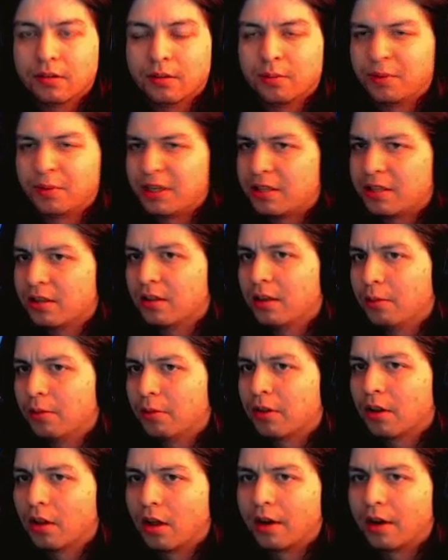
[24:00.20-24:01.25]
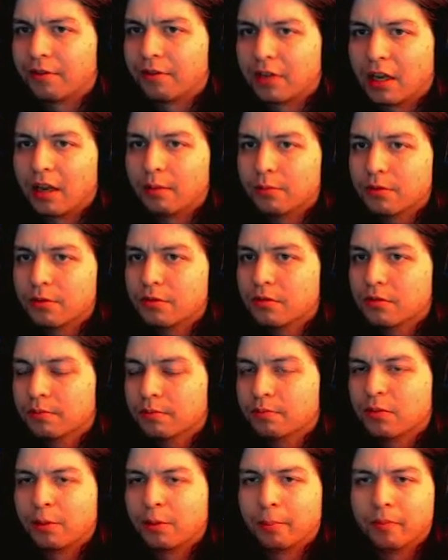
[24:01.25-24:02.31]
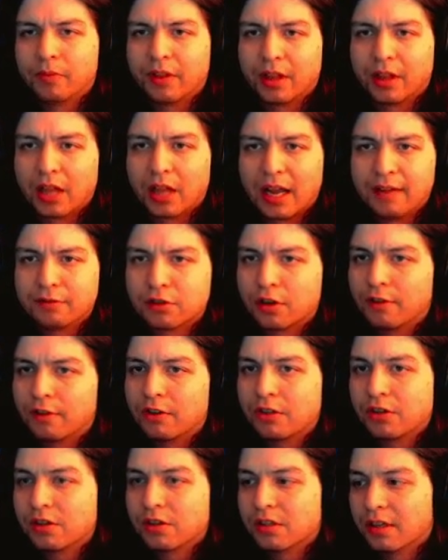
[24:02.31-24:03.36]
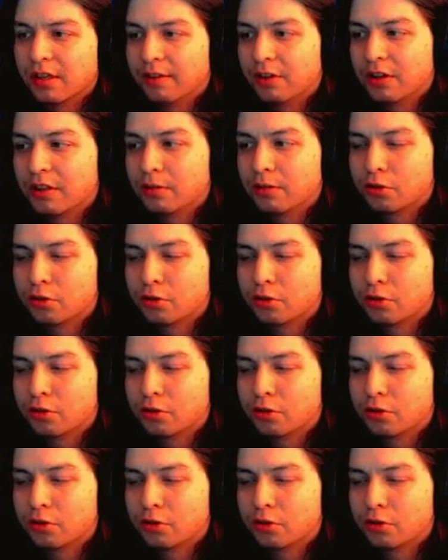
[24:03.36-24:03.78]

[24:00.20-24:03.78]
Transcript: recently with a lot of games. The live services and everything,